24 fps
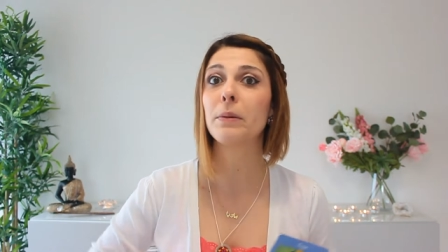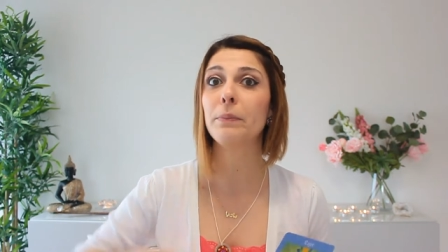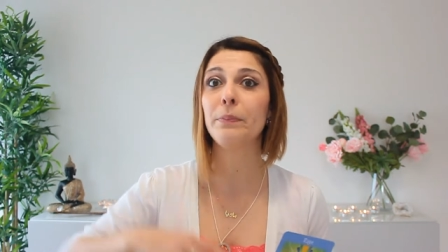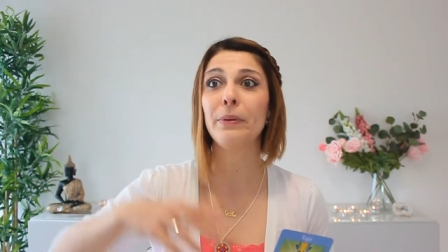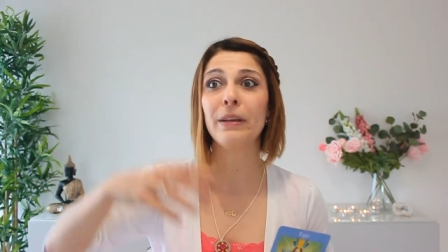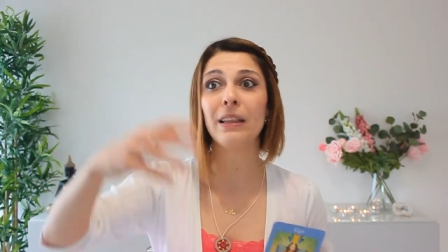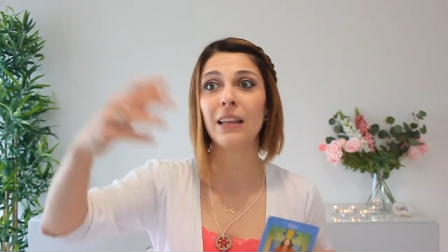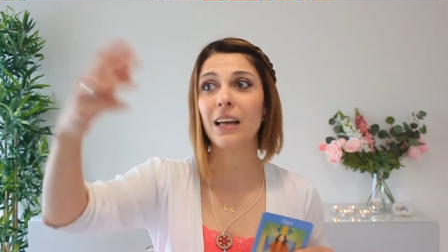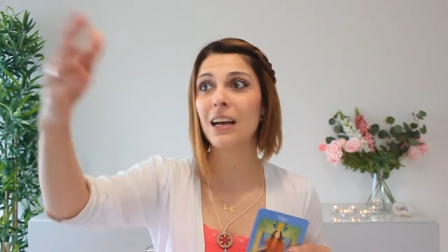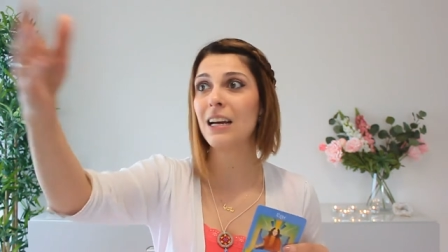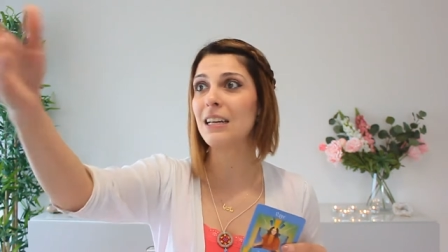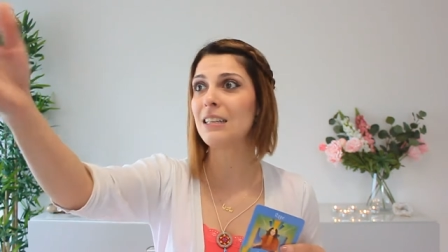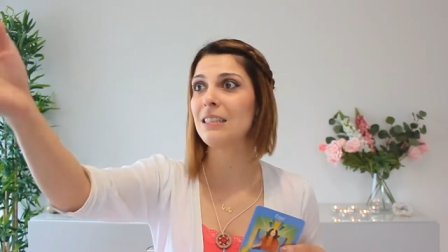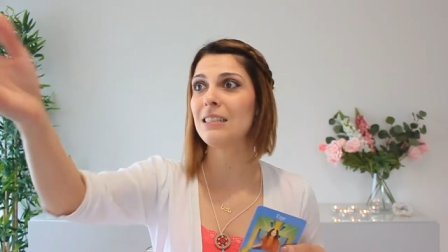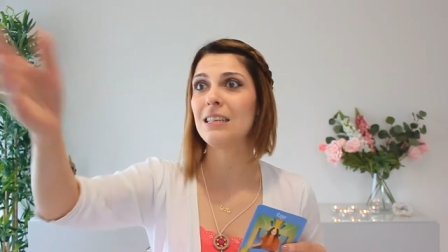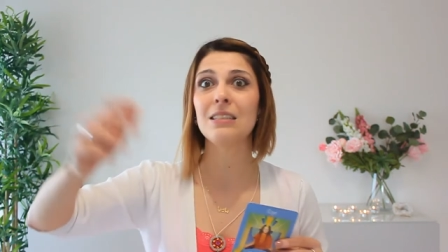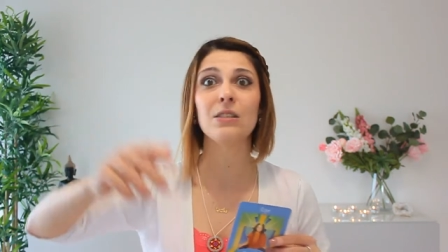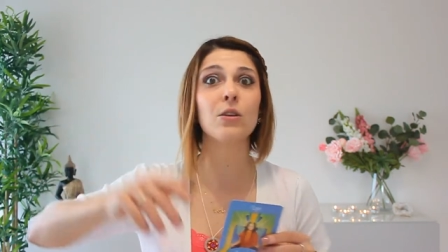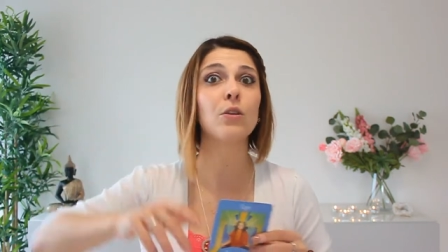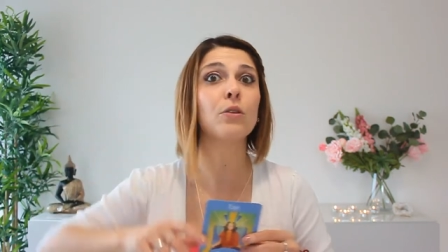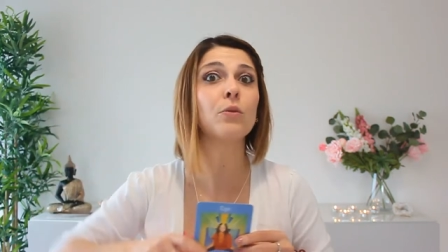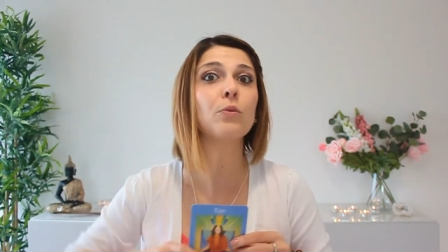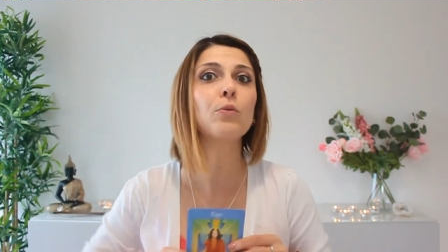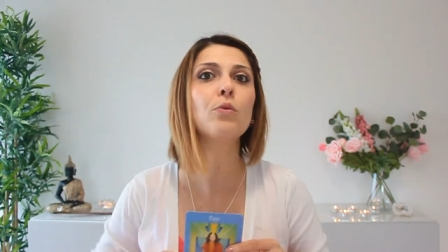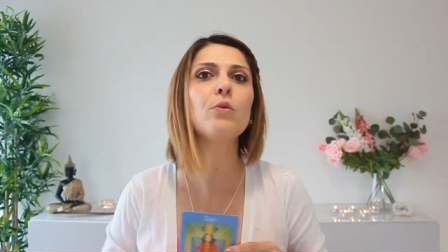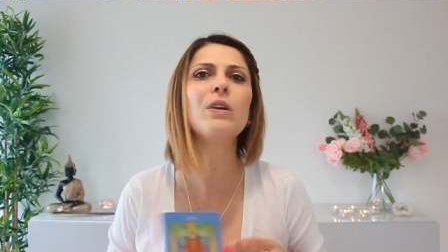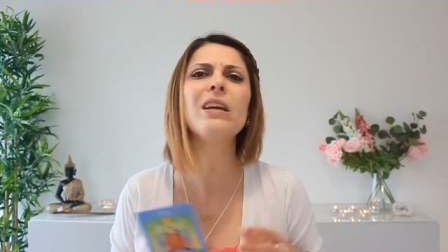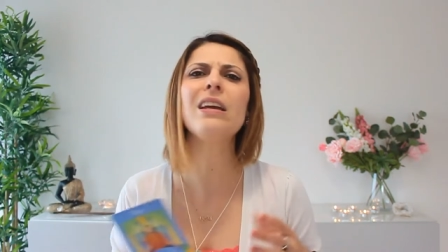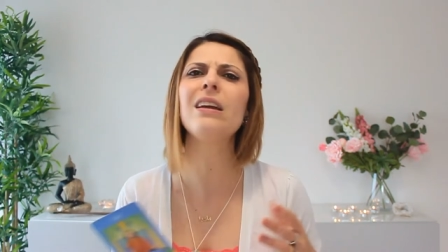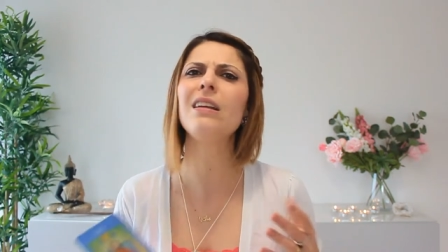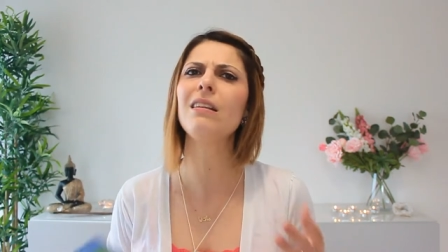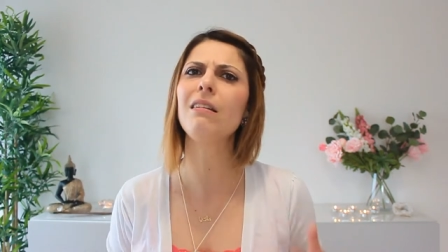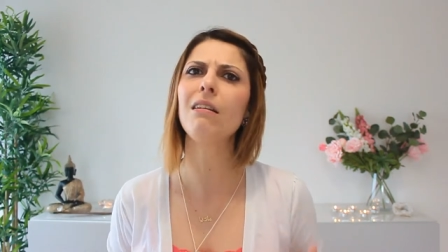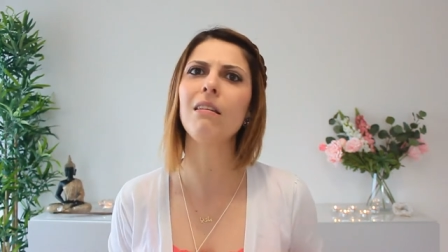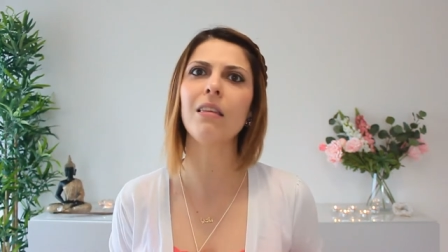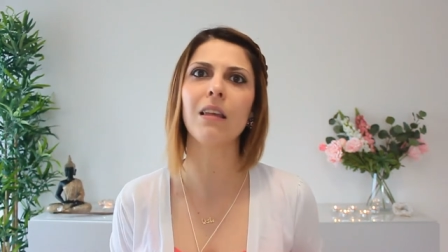or Pilates, or
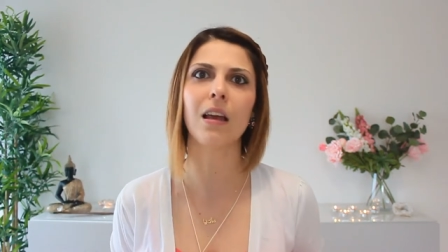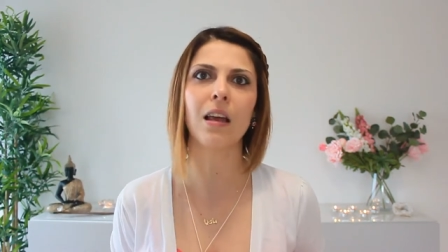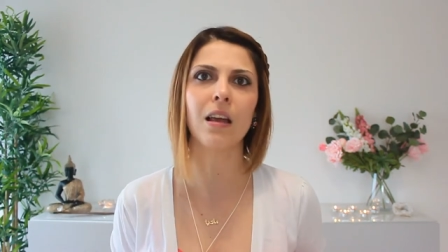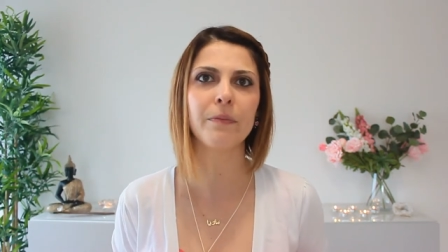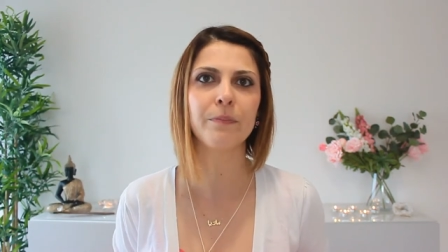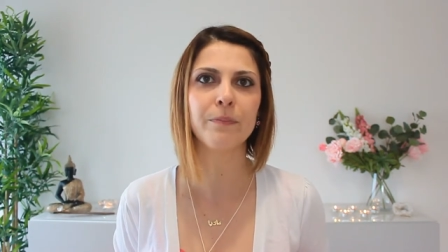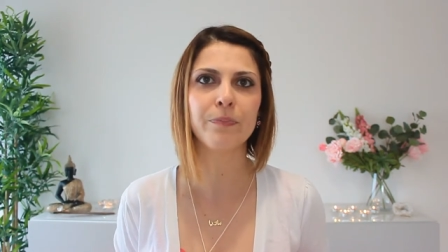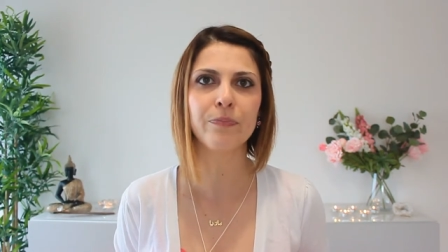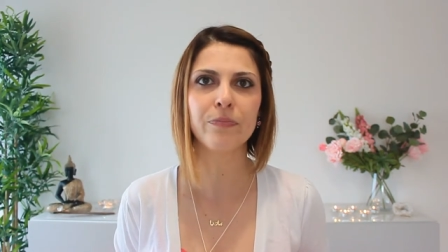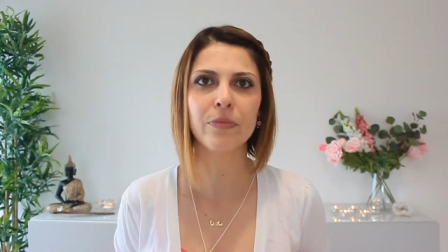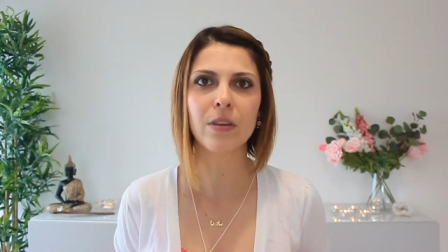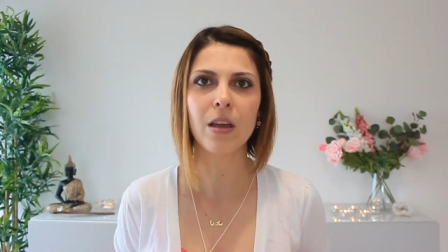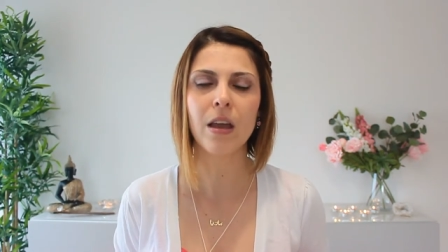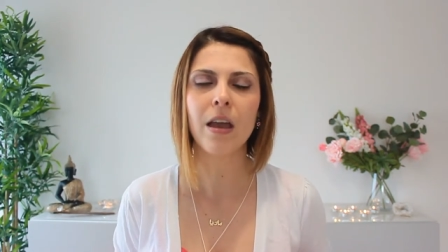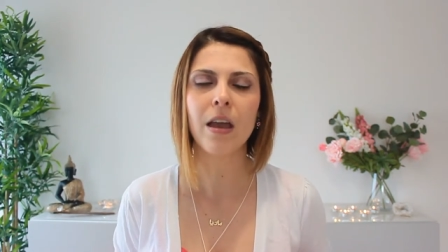anything?